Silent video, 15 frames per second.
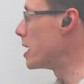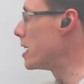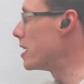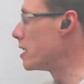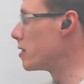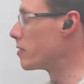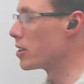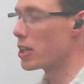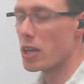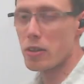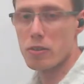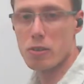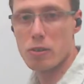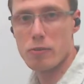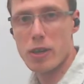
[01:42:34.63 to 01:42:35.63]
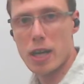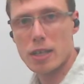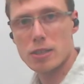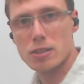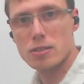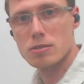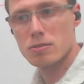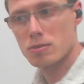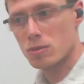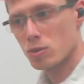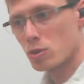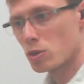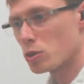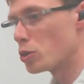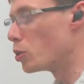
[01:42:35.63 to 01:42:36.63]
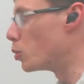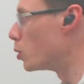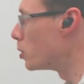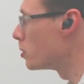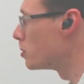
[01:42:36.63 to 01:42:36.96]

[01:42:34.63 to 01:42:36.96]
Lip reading: any of the other effects. Cool.